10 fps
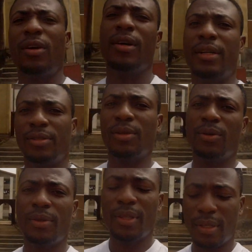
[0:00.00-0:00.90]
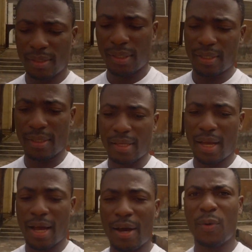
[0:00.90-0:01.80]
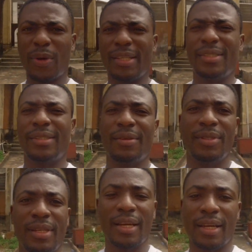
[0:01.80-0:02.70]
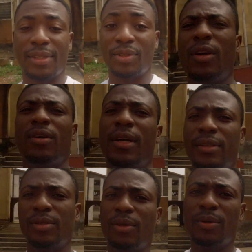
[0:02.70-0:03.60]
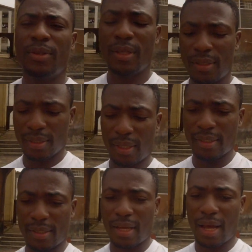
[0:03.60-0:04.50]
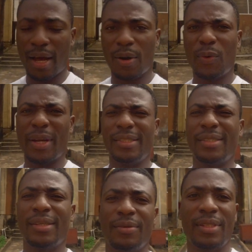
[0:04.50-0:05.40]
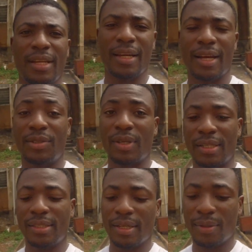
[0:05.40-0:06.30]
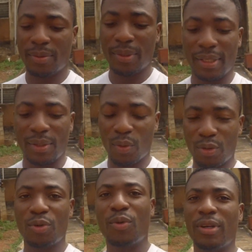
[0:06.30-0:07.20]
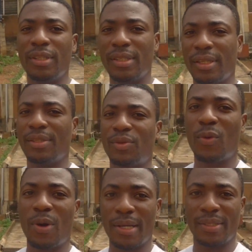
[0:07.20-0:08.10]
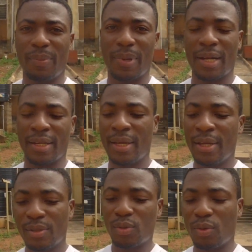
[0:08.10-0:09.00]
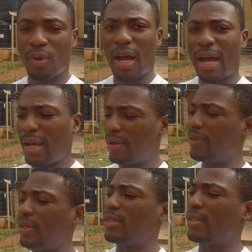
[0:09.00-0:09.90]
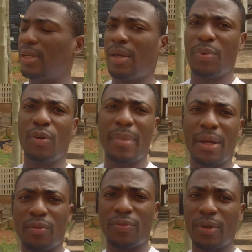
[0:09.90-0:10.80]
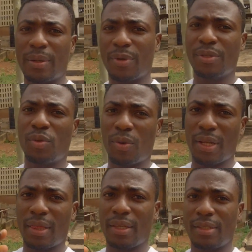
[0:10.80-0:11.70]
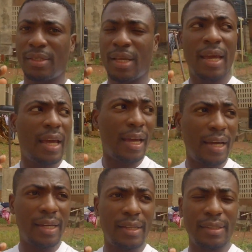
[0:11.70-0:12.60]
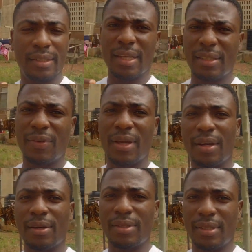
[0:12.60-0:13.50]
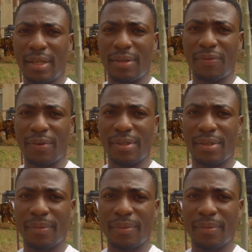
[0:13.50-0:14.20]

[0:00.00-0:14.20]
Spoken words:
outdoors and on clear skies and great lighting. Alright, so this is how it sounds like. As you can tell, the audio quality is quite bad. So I have this lapel microphone. I'm going to connect this and let's figure out the difference.